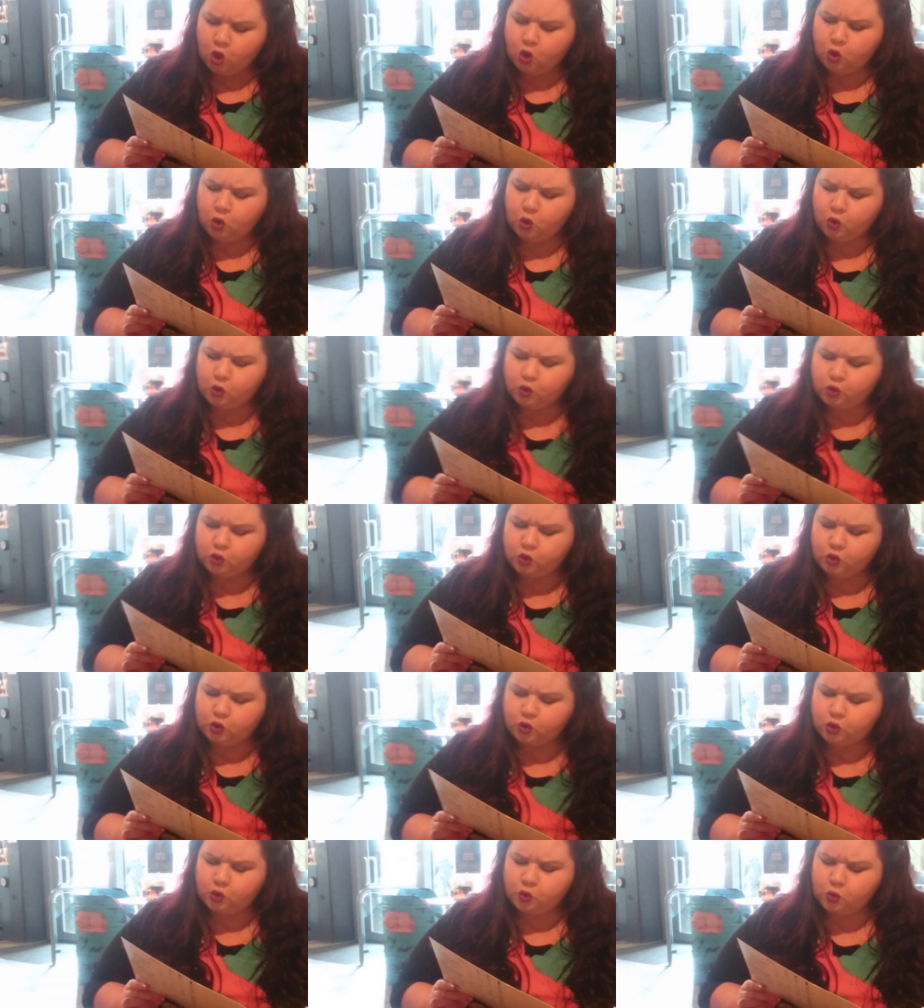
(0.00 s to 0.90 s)

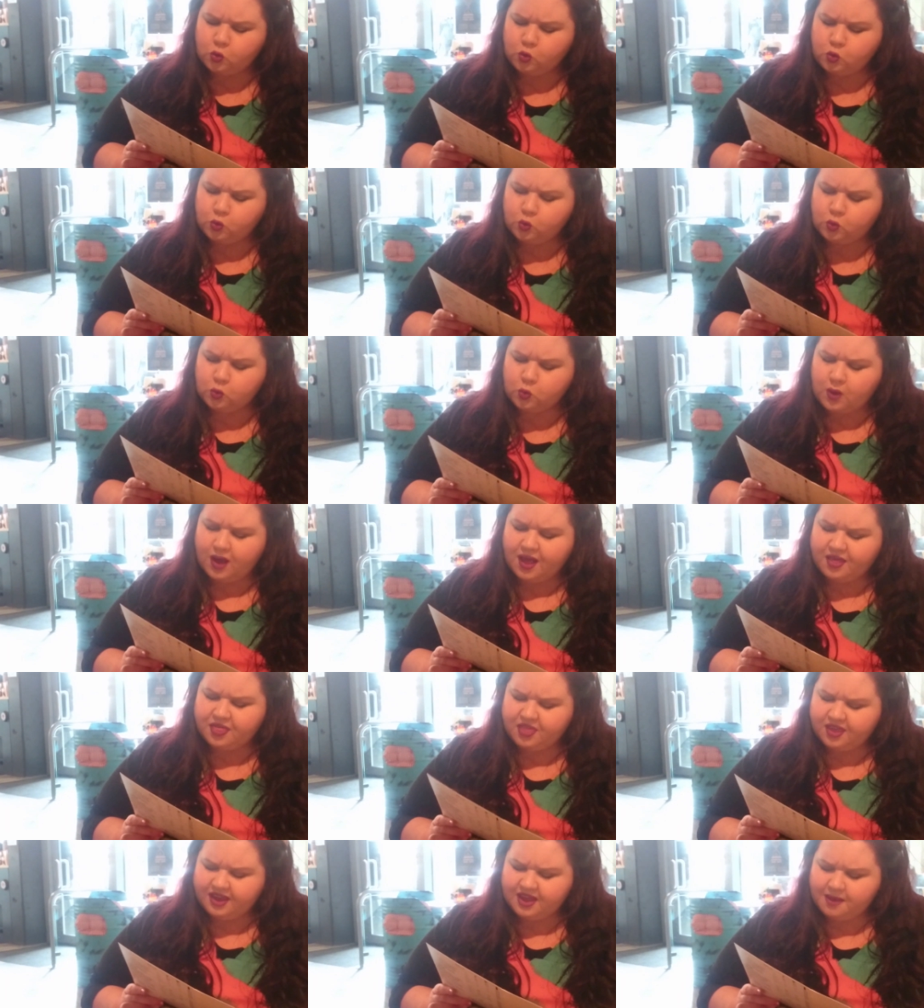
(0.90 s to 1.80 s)
Ooh,
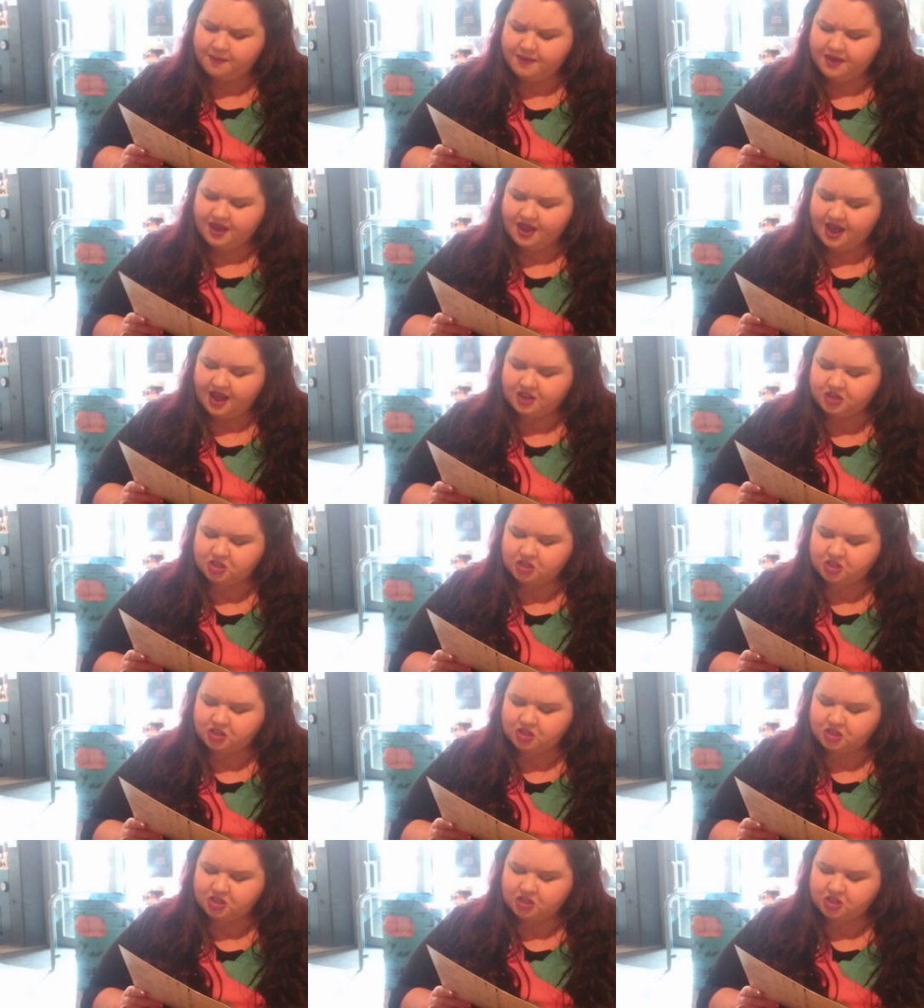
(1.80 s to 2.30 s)
I think I might